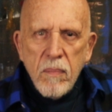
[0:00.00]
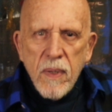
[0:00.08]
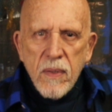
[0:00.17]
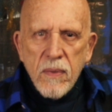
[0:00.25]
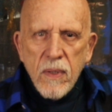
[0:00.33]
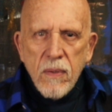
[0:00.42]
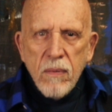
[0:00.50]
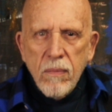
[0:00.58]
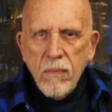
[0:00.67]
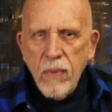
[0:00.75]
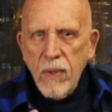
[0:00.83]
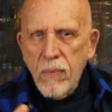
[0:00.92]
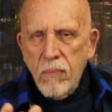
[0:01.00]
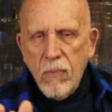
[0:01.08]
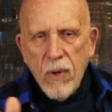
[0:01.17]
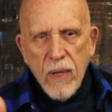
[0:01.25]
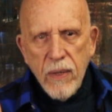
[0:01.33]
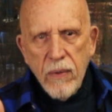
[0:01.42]
business with
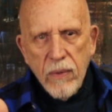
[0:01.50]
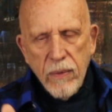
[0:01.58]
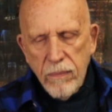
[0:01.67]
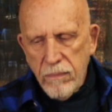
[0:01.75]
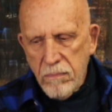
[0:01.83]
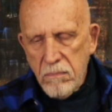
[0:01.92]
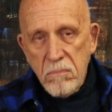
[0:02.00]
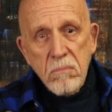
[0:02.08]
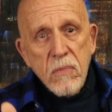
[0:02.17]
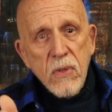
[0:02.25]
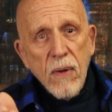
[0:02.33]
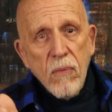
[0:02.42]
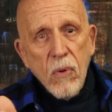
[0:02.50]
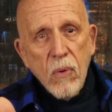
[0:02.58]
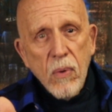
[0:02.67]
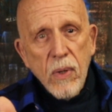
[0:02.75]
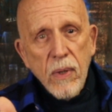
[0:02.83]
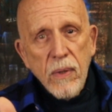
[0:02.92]
one or several
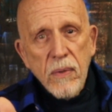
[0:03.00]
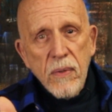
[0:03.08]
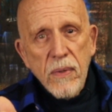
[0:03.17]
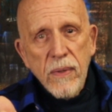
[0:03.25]
words.